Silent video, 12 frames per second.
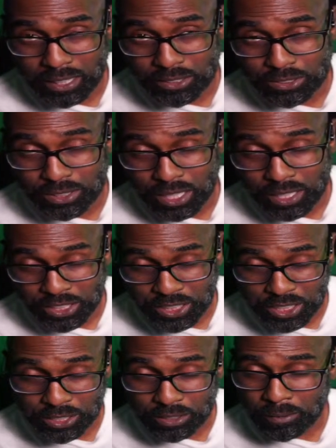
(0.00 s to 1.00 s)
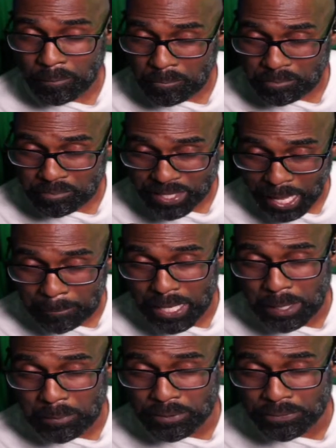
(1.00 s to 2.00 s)
a year? Now, maybe
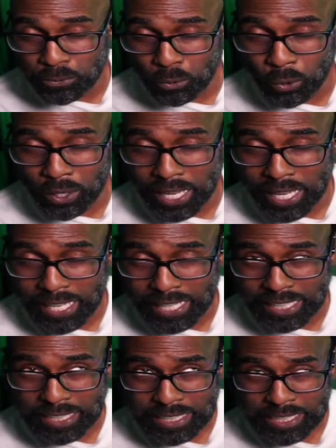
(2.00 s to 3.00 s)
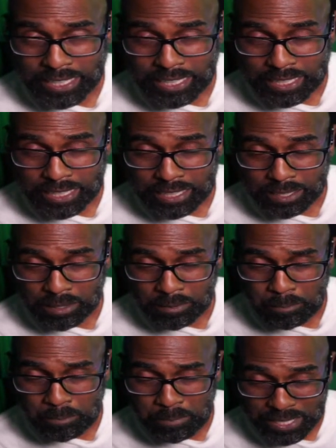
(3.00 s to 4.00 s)
for a
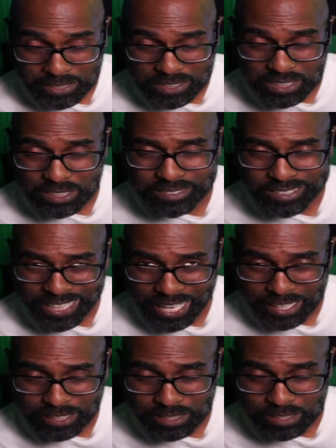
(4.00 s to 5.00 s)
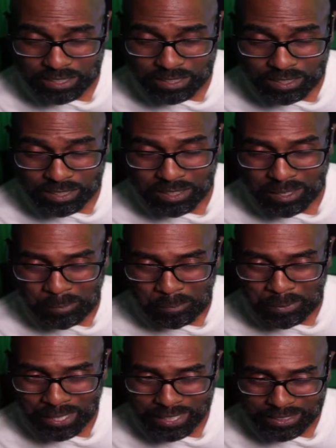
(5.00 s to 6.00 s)
business, yes,
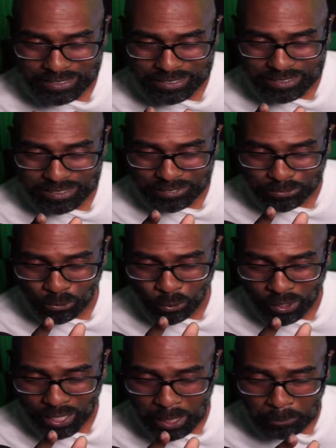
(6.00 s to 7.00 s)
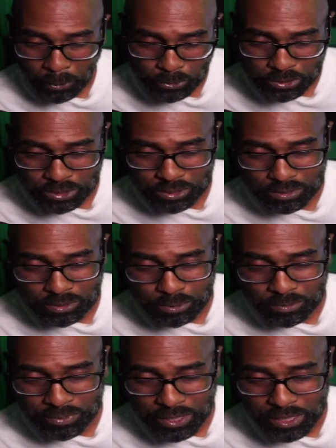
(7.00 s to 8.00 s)
but for a personal
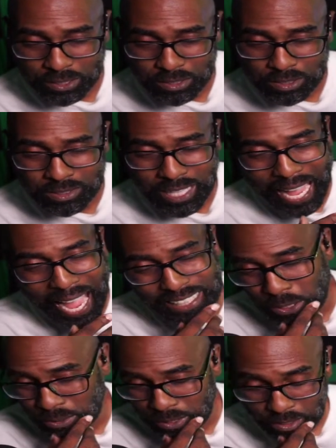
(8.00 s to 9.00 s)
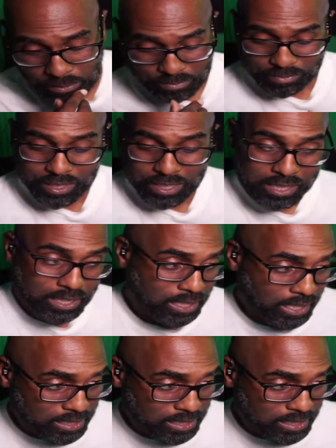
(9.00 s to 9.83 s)
vehicle, I don't know. Let's look